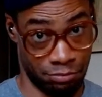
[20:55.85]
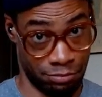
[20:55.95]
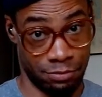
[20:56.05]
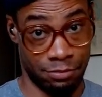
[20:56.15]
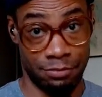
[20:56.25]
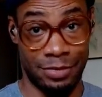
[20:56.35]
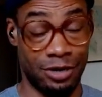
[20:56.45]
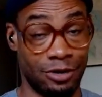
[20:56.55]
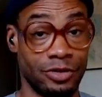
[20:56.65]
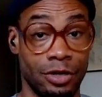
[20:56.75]
Miracles
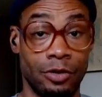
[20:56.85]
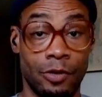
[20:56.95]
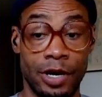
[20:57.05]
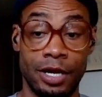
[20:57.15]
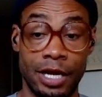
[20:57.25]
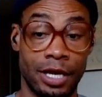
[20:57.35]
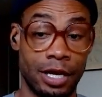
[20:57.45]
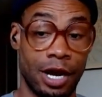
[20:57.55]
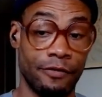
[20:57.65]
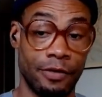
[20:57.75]
on the way. Can I get a copy of
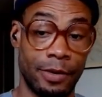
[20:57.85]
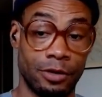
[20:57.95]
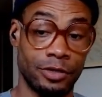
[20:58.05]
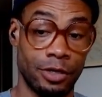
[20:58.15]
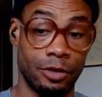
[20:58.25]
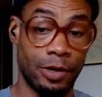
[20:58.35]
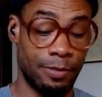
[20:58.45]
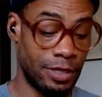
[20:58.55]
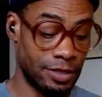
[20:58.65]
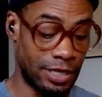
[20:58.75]
Miracles on the way, please?
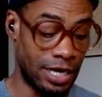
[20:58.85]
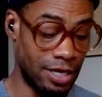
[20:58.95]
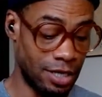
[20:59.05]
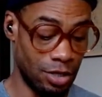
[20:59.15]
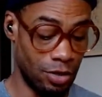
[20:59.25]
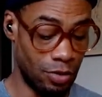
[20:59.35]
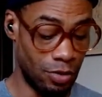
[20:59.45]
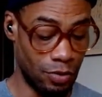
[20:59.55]
Thank you.